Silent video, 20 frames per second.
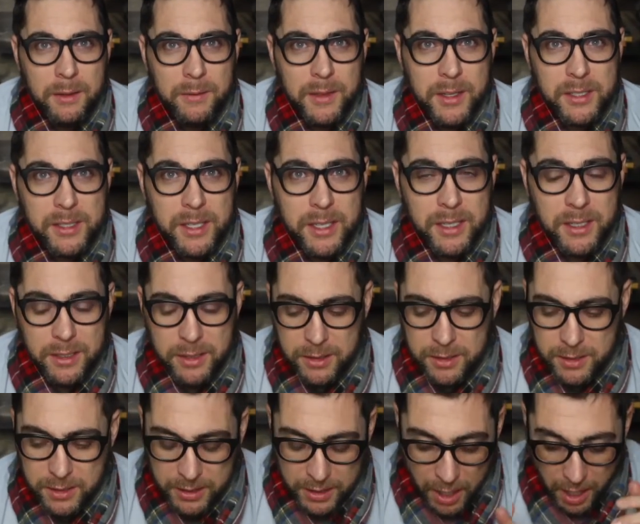This
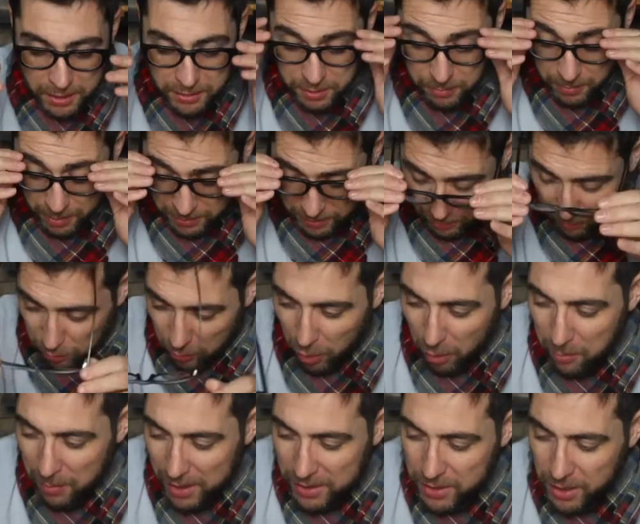is Contra Mundum
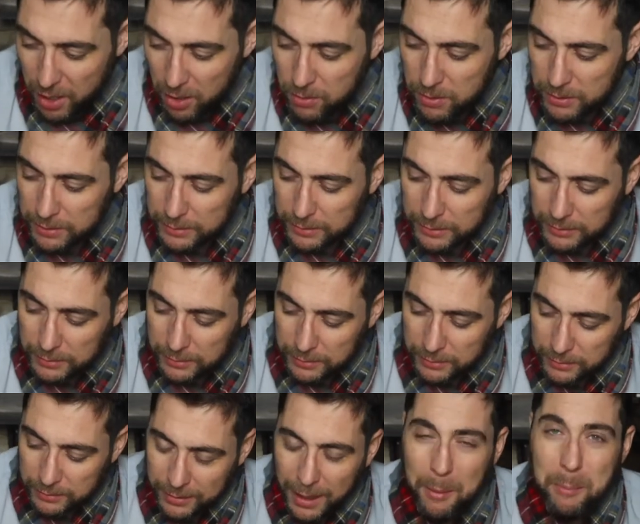Pro Mundo.
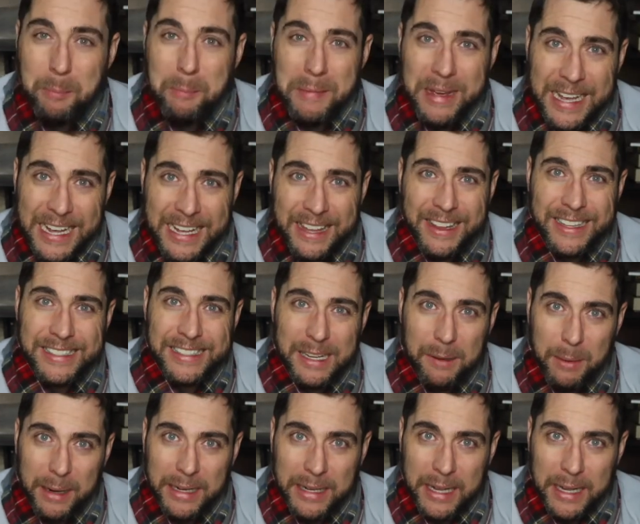Not me, that's
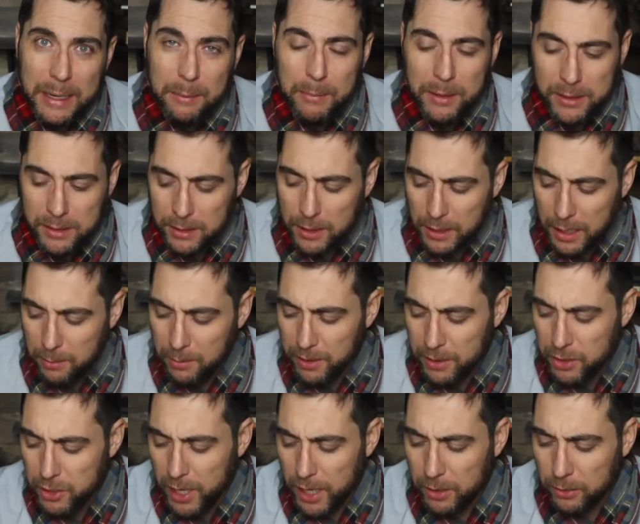not my name, that's the name of
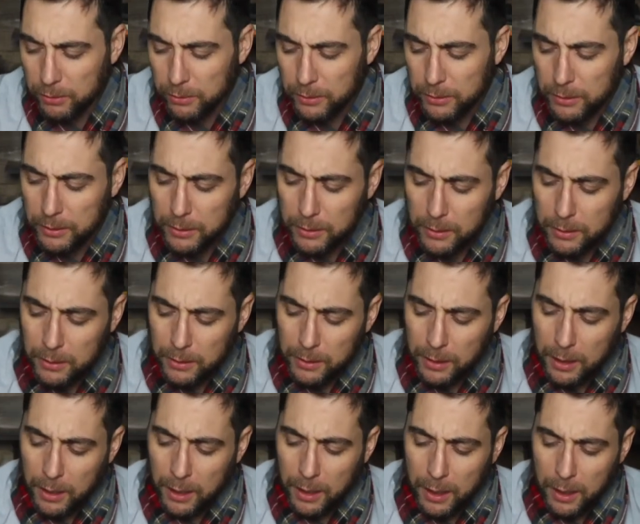the channel.
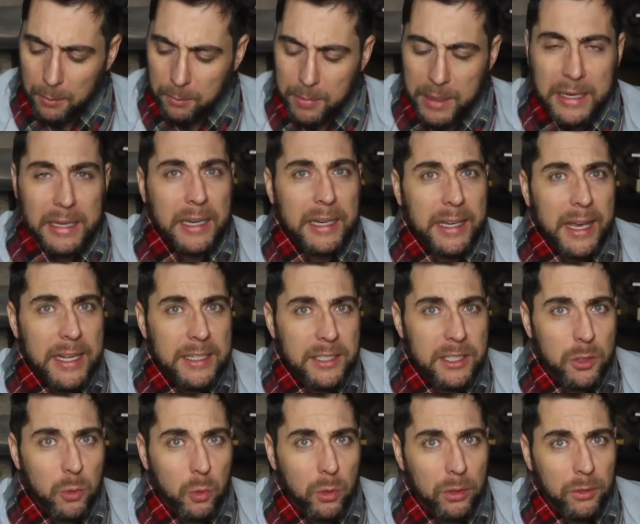Being
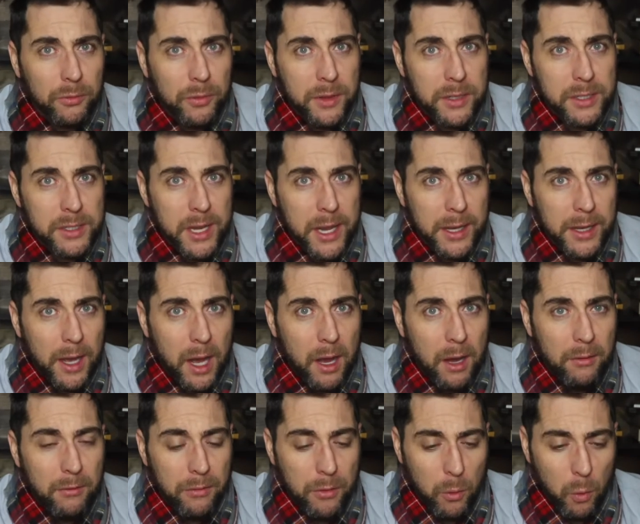against the world for the sake
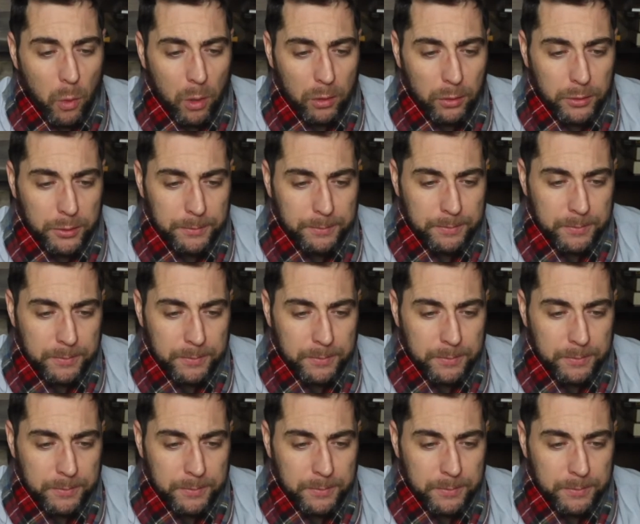of the world.